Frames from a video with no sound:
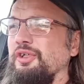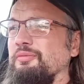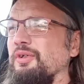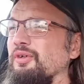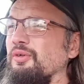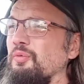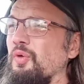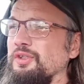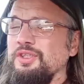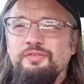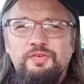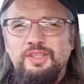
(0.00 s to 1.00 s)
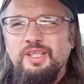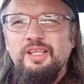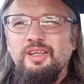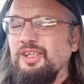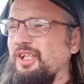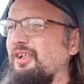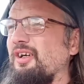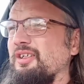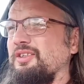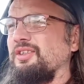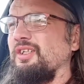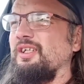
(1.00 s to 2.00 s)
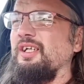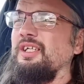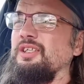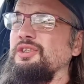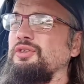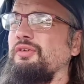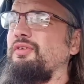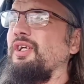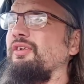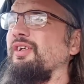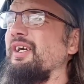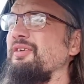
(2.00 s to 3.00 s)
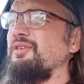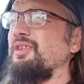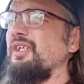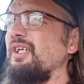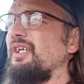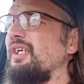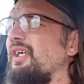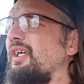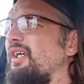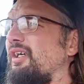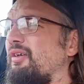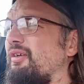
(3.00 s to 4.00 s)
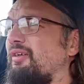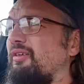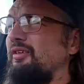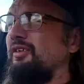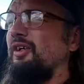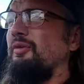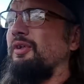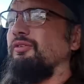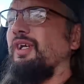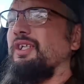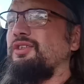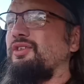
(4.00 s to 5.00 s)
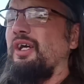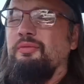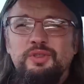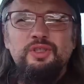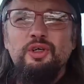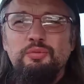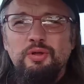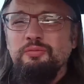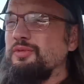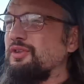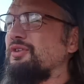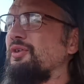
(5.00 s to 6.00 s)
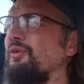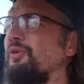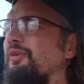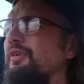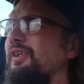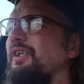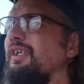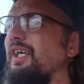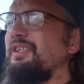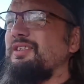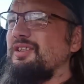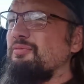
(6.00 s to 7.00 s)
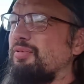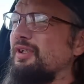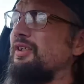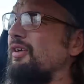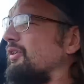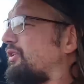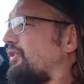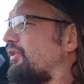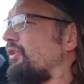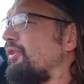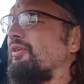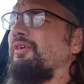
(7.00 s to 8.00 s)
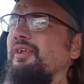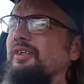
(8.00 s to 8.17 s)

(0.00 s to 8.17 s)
trip. They all want you to think they're like Clarkson and they can drift it around, you know, on a racetrack with no problems at all. It's simply not true.